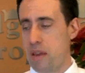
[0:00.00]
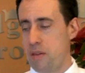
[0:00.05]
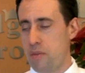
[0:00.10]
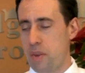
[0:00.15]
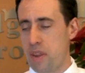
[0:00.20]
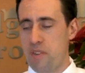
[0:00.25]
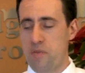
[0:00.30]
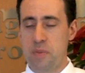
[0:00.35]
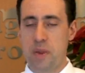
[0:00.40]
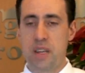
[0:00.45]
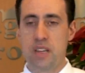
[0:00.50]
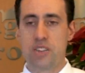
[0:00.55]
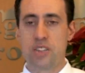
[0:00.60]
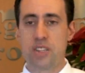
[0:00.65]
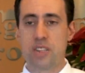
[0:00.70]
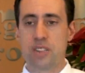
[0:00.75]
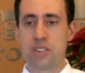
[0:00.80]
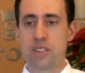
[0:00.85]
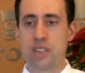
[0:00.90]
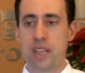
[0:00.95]
we have
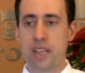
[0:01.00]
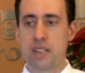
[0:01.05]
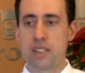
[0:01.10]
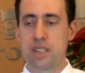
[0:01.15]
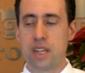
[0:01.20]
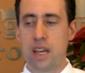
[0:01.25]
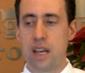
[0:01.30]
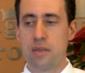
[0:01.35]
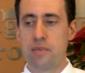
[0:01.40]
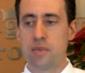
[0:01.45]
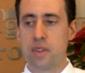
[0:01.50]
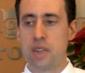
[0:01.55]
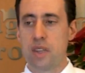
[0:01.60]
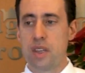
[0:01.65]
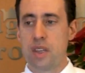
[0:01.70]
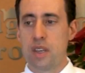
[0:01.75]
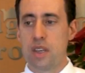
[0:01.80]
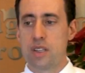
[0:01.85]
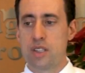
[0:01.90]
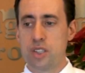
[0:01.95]
patients that
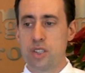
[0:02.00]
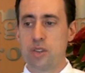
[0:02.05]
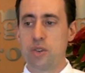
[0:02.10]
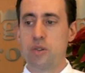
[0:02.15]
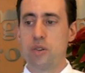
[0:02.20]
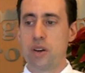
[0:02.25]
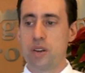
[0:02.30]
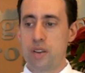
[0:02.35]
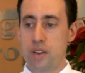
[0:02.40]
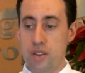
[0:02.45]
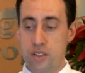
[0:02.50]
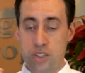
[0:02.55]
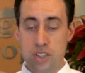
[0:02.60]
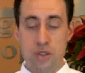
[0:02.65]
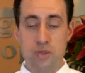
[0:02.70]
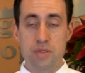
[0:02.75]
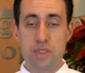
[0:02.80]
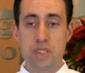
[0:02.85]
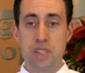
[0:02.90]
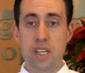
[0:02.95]
do
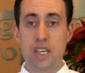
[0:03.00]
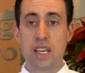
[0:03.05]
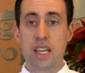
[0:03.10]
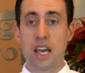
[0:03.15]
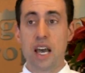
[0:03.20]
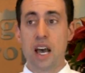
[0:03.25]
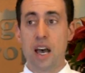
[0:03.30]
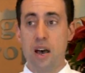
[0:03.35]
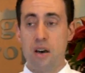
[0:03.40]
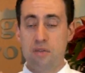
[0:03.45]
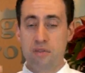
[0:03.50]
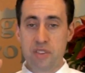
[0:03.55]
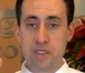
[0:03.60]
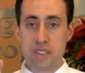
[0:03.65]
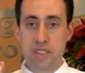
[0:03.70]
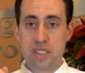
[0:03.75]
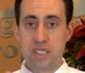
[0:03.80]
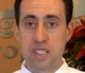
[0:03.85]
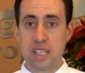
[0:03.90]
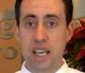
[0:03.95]
juicing of
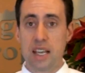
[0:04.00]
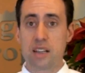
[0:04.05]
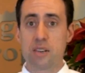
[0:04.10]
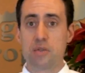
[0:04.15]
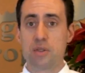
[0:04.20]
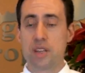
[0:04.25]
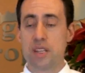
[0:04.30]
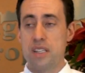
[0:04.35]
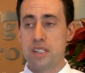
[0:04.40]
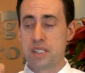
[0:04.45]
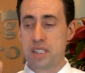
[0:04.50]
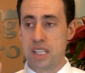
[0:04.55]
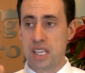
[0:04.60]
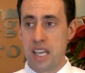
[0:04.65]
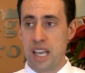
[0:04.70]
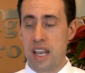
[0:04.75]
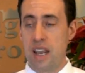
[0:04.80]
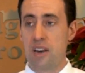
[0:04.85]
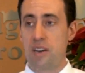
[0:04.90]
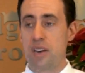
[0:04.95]
celeries,
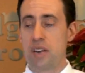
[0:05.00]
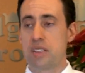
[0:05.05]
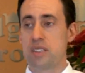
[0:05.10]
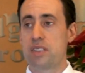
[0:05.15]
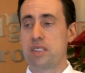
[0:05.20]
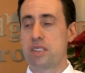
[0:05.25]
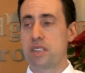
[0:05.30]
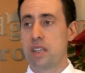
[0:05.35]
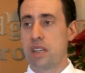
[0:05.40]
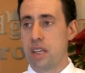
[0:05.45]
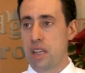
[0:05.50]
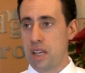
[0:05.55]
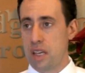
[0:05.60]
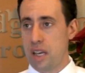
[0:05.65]
carrots,